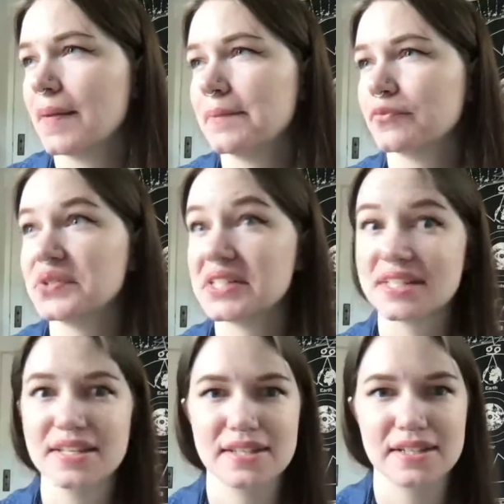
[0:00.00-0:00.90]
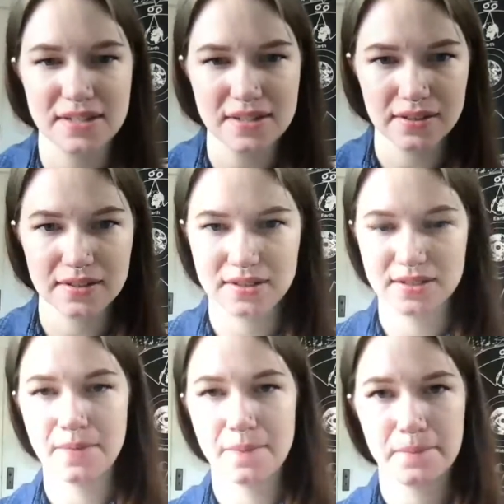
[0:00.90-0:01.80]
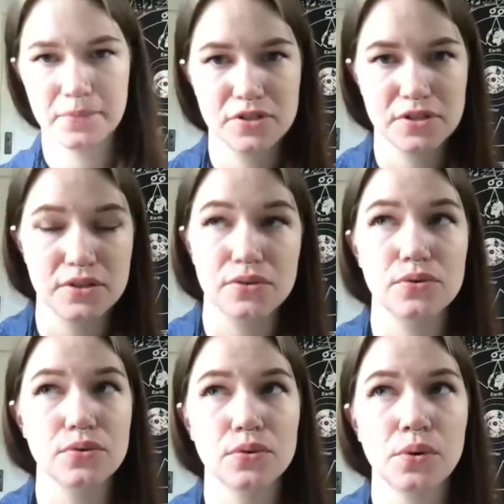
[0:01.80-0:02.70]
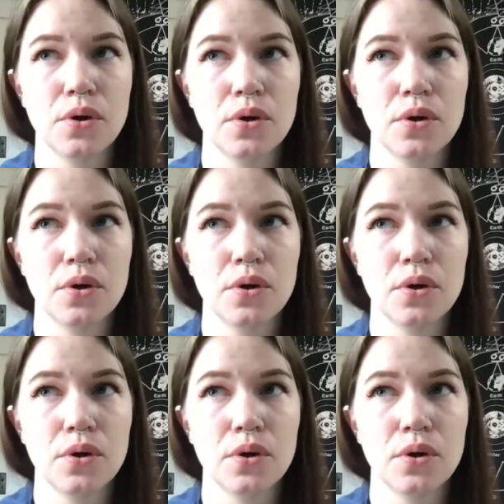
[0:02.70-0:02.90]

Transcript: resistance to